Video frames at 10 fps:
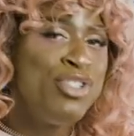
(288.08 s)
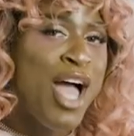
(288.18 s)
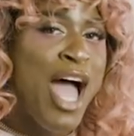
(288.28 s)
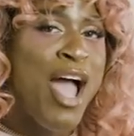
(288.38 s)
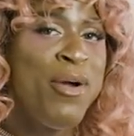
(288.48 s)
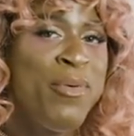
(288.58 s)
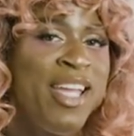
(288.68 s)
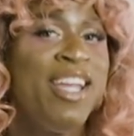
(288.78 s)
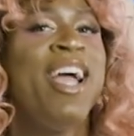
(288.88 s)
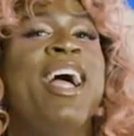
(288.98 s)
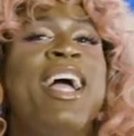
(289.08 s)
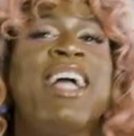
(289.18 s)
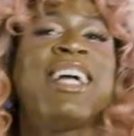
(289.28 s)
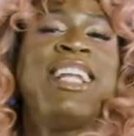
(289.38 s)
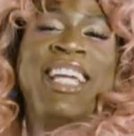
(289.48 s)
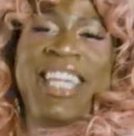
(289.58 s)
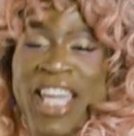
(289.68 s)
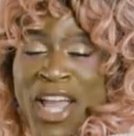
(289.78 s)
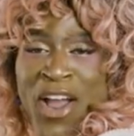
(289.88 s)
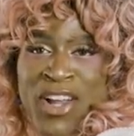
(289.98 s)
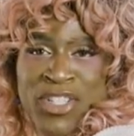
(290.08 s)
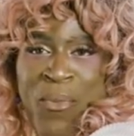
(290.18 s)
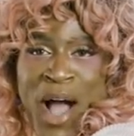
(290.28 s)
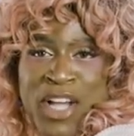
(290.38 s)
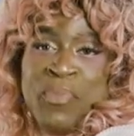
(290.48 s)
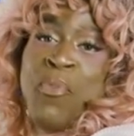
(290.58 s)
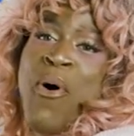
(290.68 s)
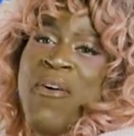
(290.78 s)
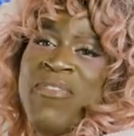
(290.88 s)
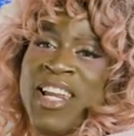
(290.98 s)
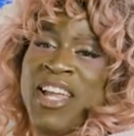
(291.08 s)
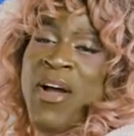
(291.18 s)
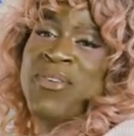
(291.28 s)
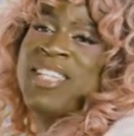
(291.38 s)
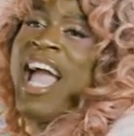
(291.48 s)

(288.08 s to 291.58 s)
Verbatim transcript: Diary. Click here to watch more videos